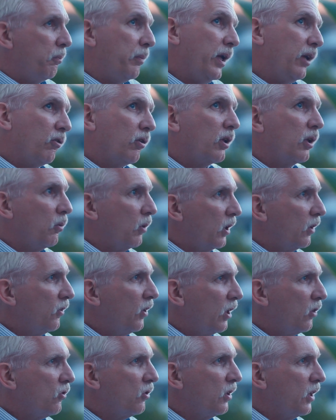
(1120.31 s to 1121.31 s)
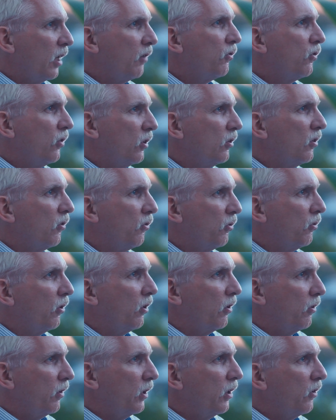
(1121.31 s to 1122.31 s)
basically what attention deficit
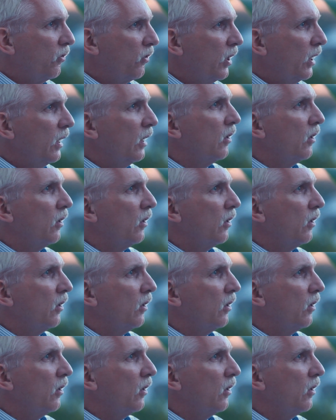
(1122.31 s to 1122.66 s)
disorder is,